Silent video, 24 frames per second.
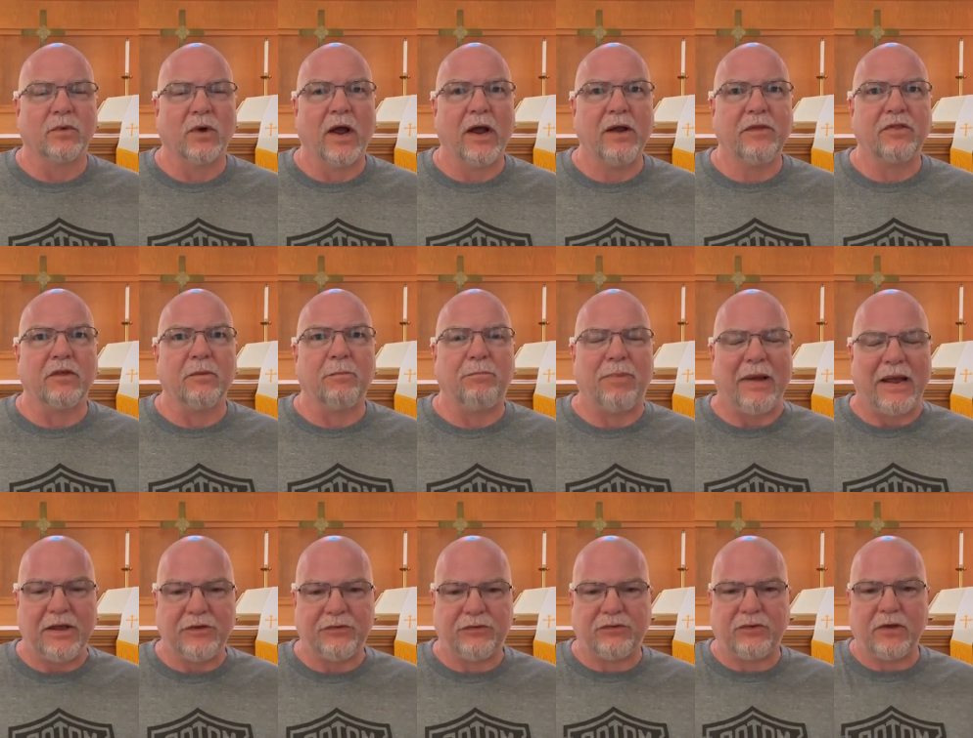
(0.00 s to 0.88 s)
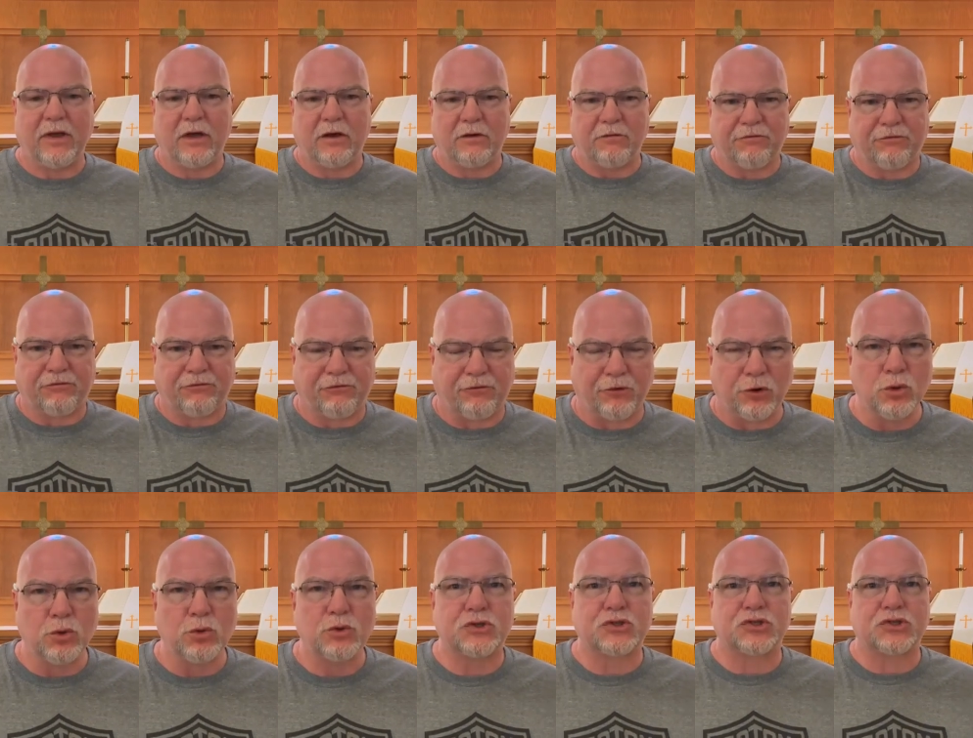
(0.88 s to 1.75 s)
right? The basic
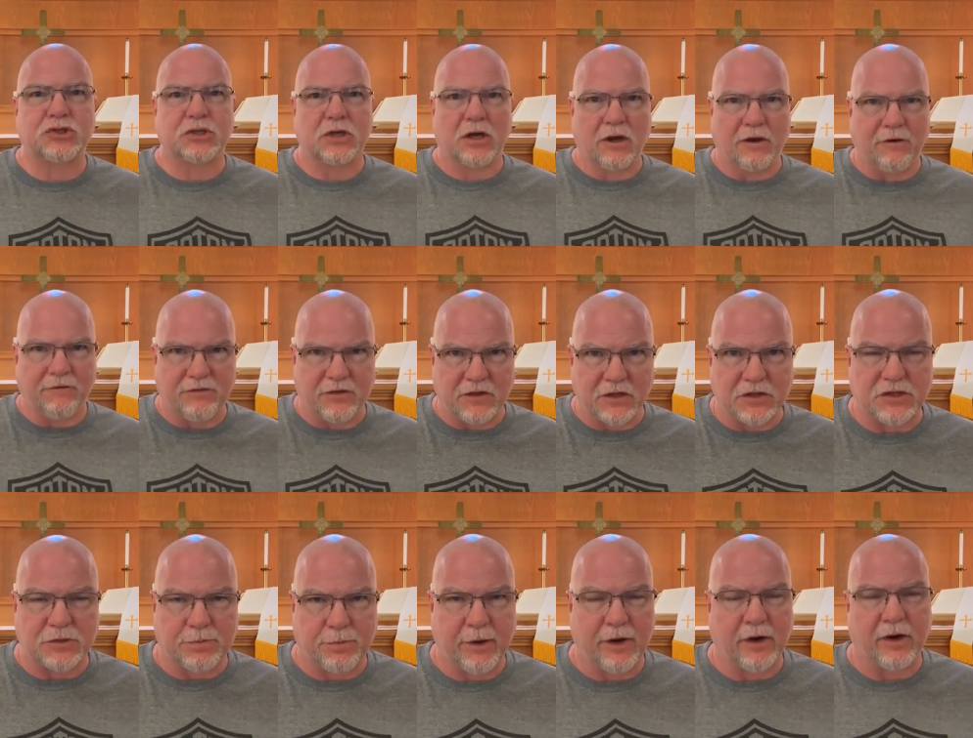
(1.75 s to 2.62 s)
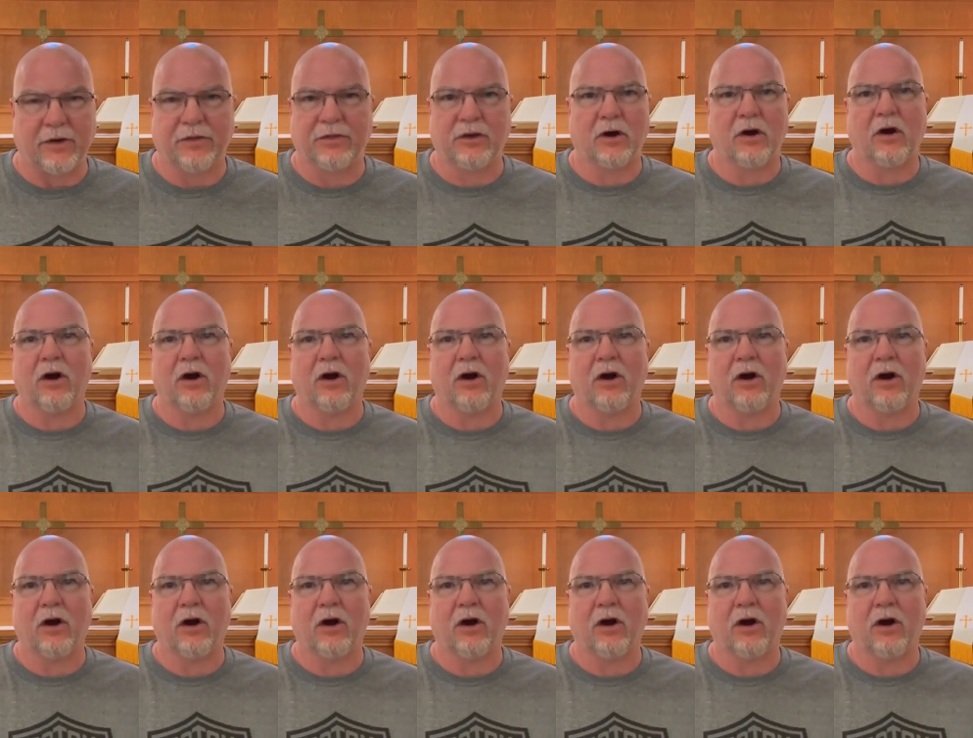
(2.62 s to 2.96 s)
fruits of the Spirit.